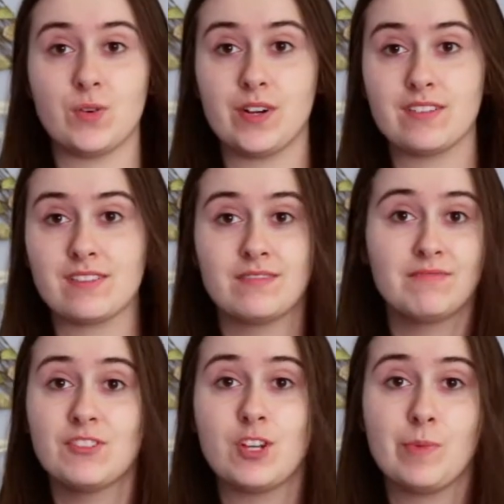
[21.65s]
stores,
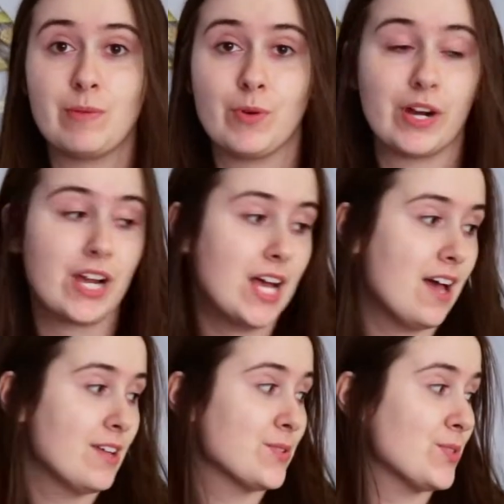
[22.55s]
so many more.
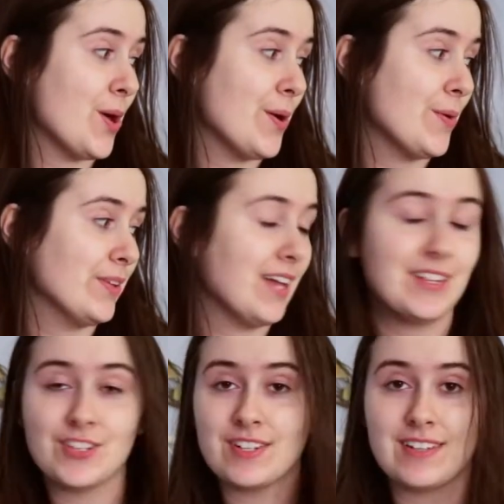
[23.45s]
So
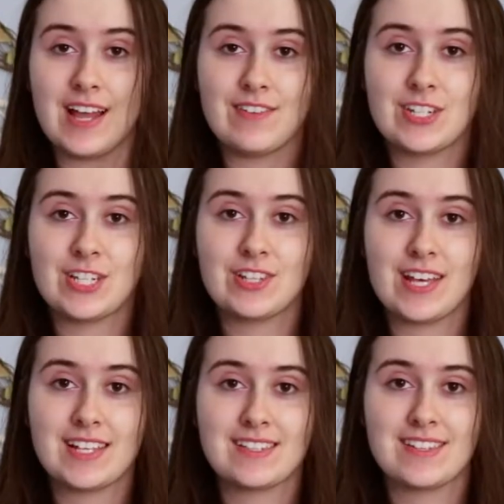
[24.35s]
let's just dive into
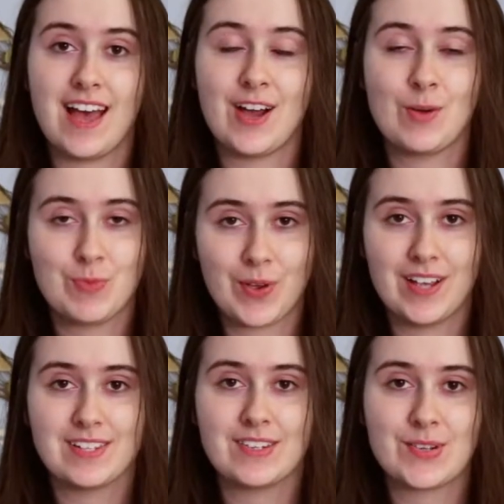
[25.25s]
this. I hope you
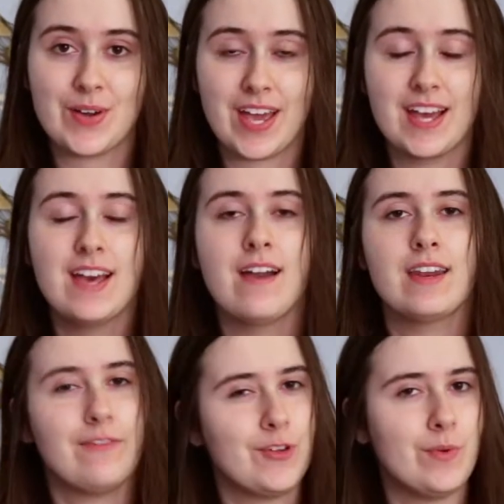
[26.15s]
guys enjoy.
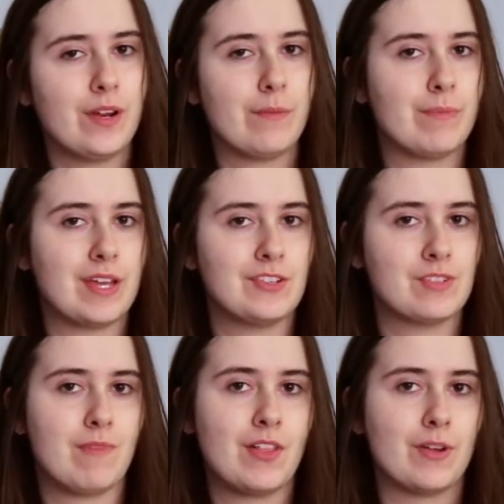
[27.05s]
And if you want to binge
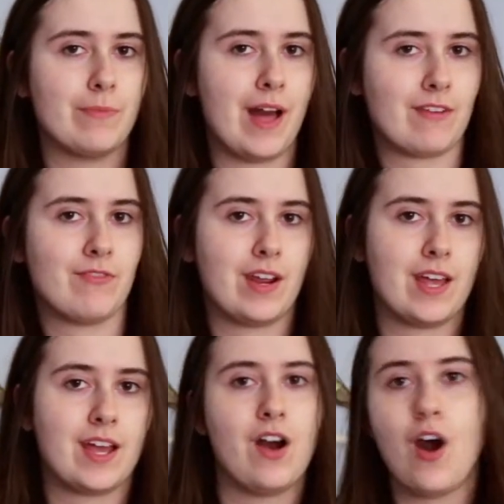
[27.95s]
some other Black
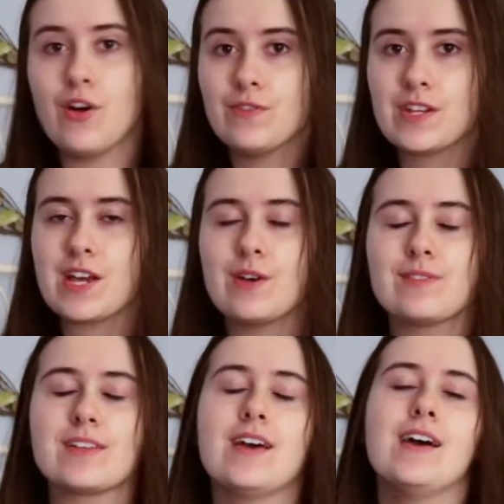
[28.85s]
Friday haul videos,